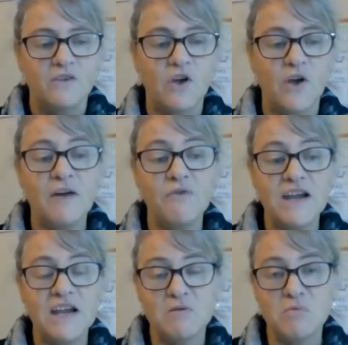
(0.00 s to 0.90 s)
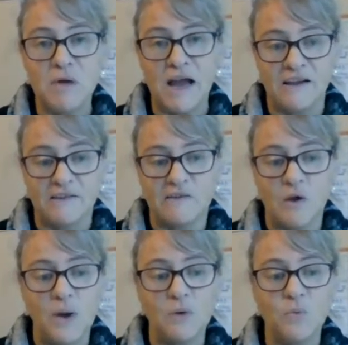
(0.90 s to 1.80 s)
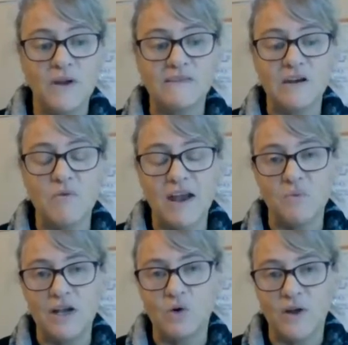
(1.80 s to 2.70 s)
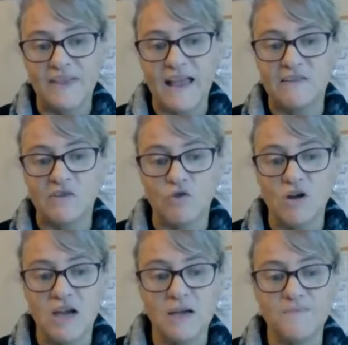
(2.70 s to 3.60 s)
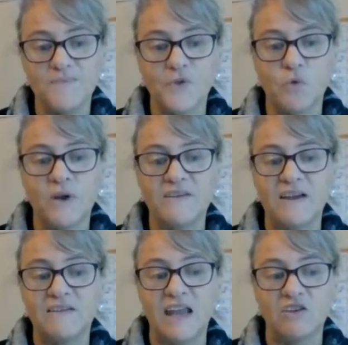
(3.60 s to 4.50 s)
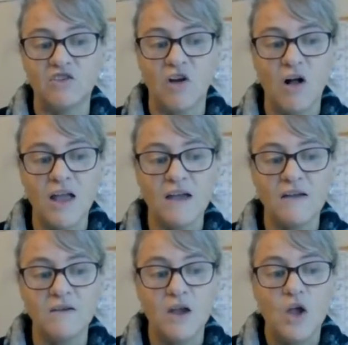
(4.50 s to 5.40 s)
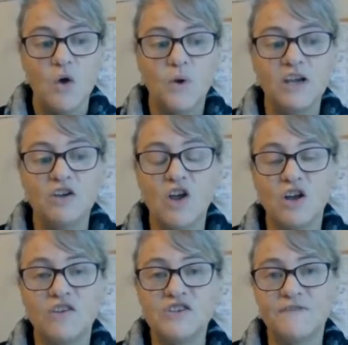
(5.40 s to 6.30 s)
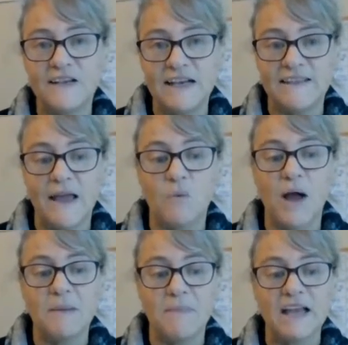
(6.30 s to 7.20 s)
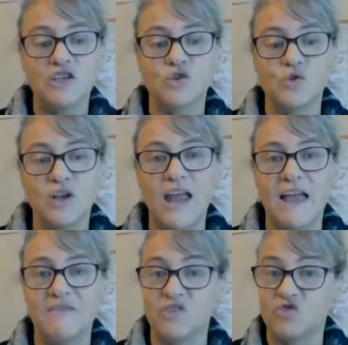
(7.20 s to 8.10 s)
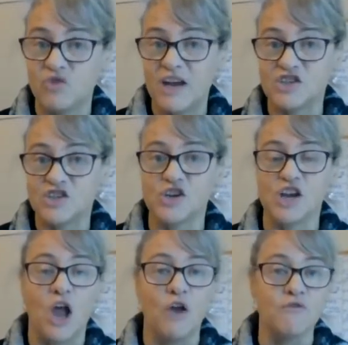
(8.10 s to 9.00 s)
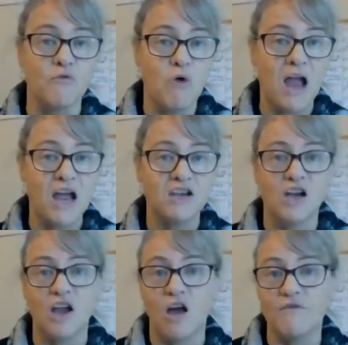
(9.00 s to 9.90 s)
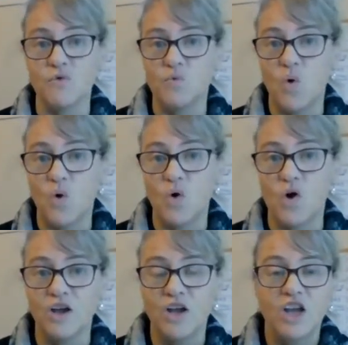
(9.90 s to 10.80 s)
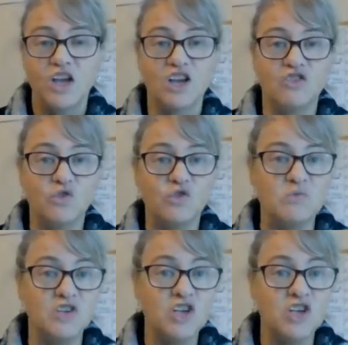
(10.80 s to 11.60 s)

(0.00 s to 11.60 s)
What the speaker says: So I have regular breaks. So when we sit around and we look at that screen, we tend to get tired. When you notice you're feeling that way, make sure you have a stretch. You can go for a run, you can go for a walk, you can do some